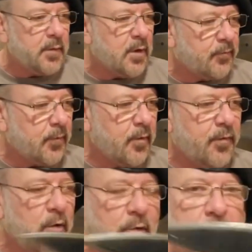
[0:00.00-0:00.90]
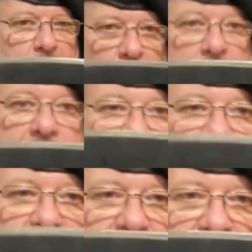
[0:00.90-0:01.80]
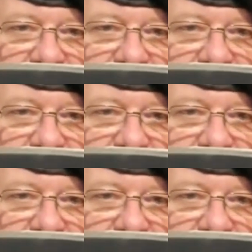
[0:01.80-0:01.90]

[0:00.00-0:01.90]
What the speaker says: for if you're really living in